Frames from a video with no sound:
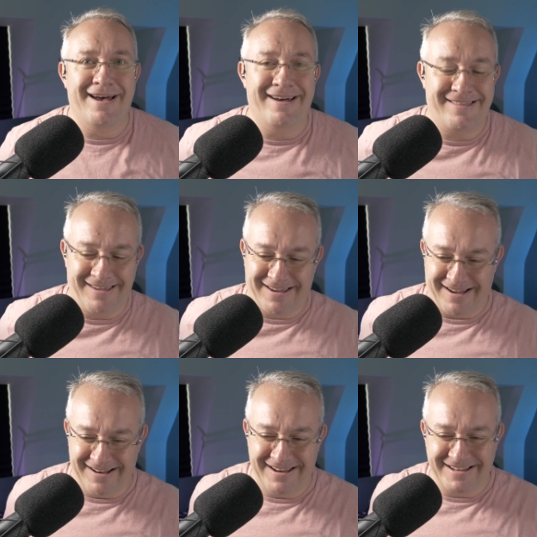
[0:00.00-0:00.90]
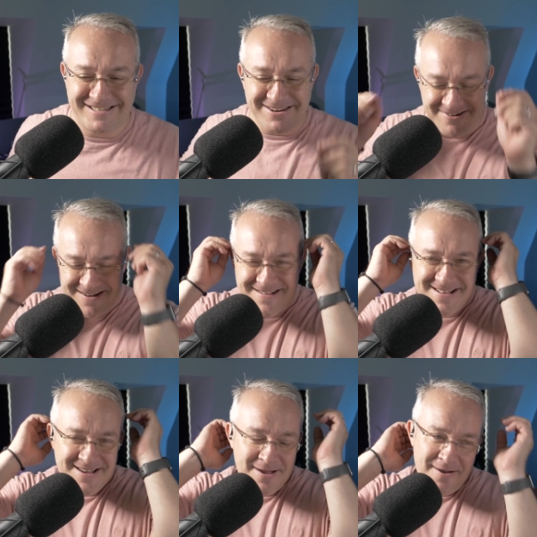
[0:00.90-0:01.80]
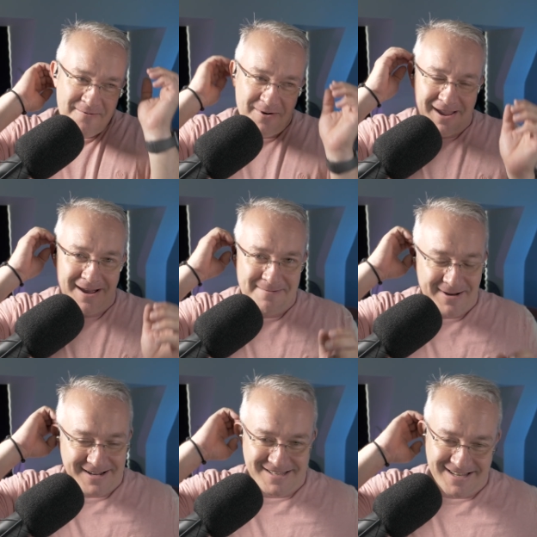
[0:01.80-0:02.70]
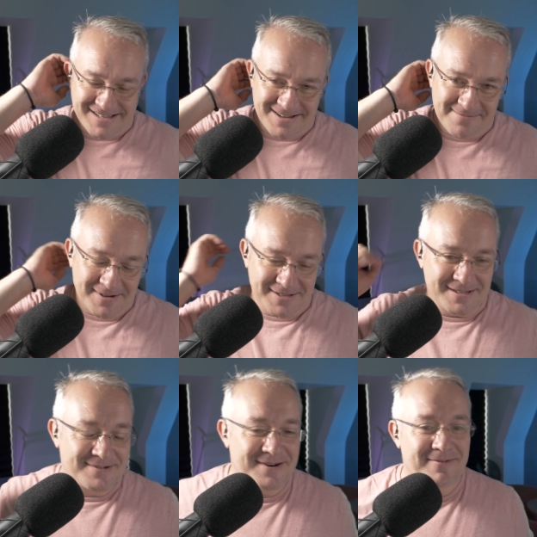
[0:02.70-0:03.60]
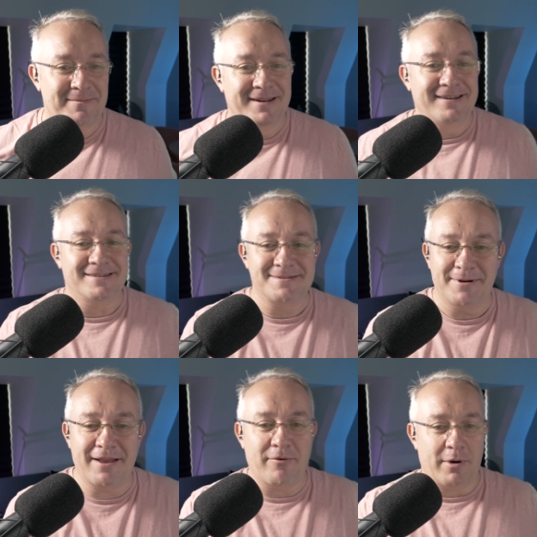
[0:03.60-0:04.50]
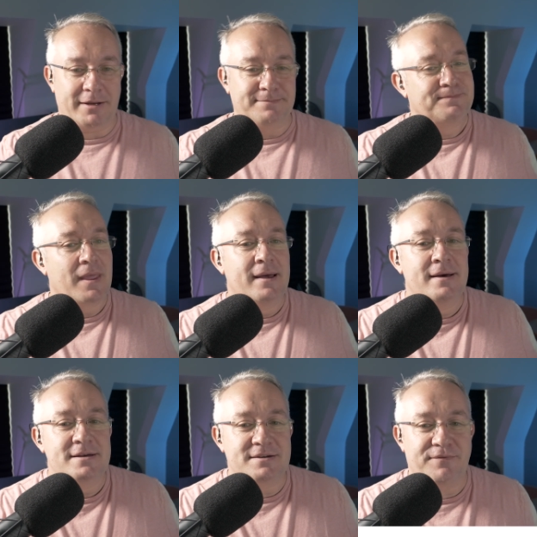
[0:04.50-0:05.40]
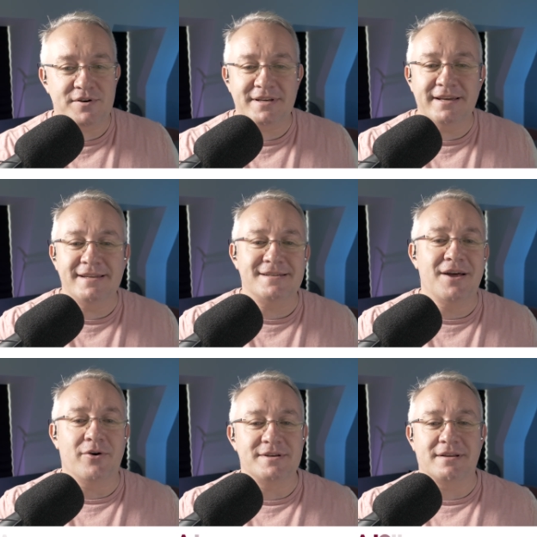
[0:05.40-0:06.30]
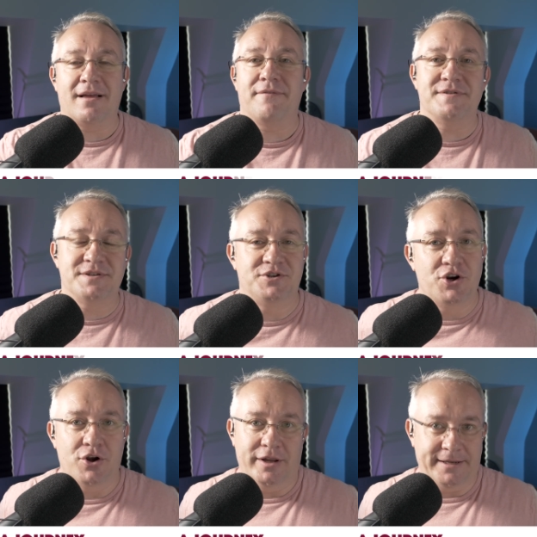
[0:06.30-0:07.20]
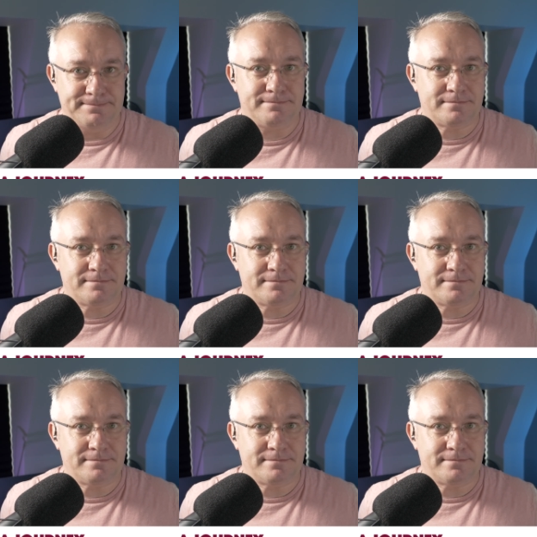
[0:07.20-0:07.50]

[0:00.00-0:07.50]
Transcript: I think I need to work out a better system because it's driving me nuts, but never mind. So first thing you need to know is that life is a journey.